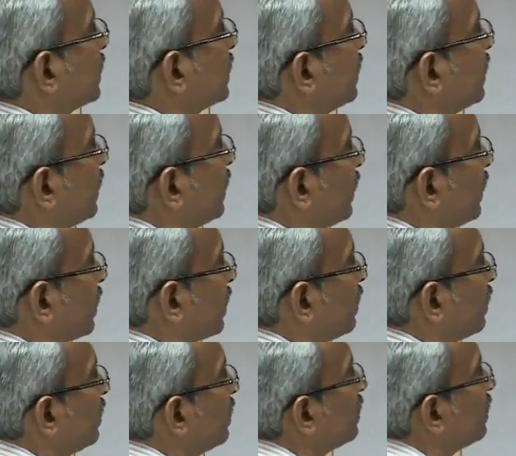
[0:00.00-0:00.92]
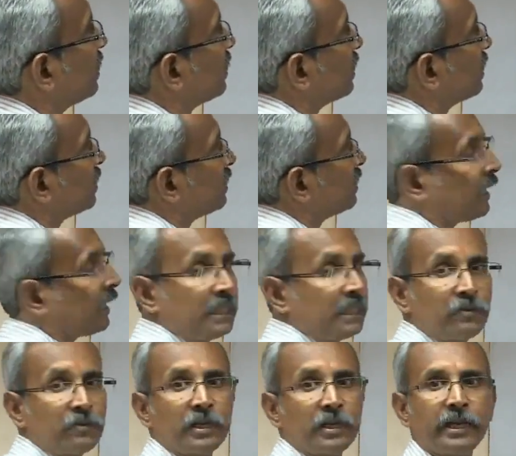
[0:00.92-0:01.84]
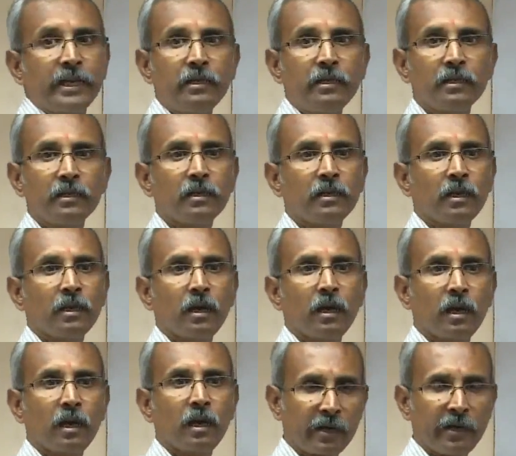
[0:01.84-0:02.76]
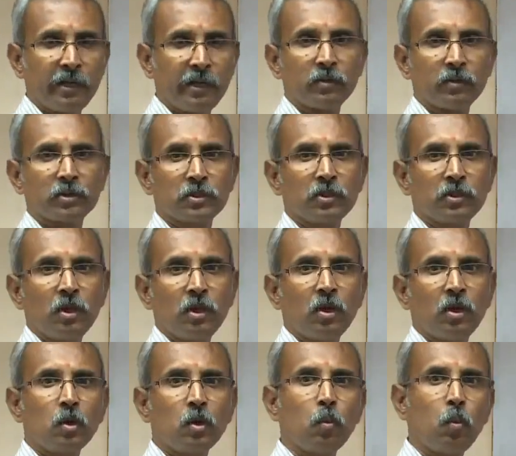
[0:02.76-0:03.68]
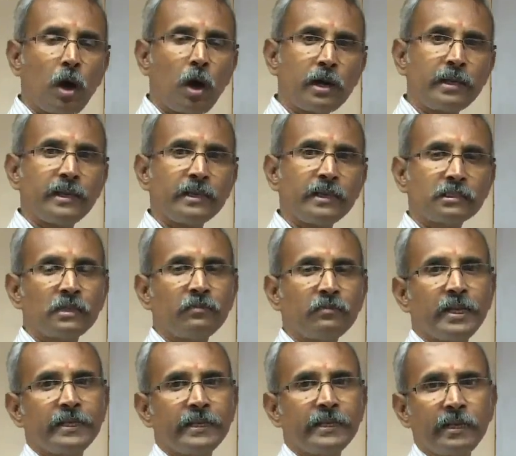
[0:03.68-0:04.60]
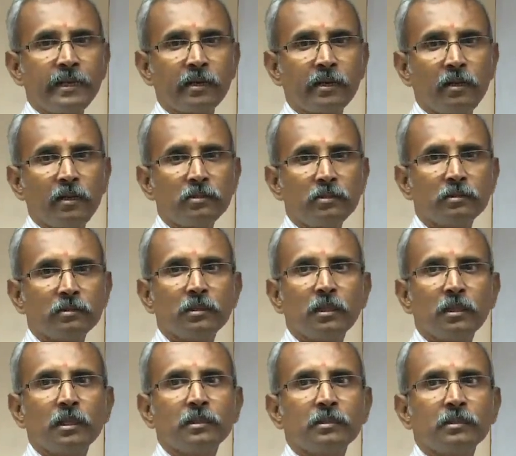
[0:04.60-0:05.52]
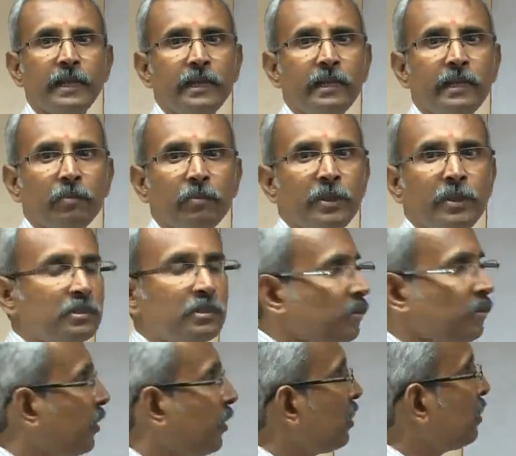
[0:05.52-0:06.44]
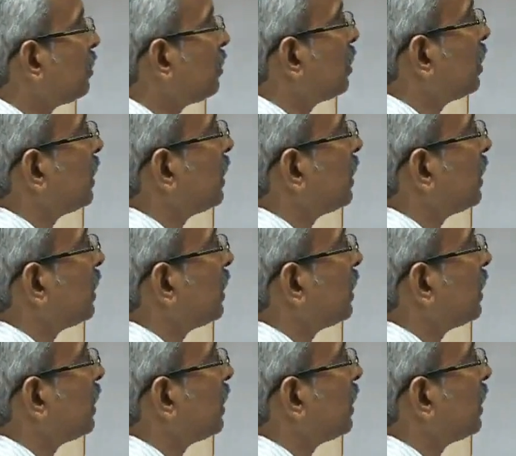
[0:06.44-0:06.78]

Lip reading: projected here? The length will get reduced. To what extent will it get reduced? That depends upon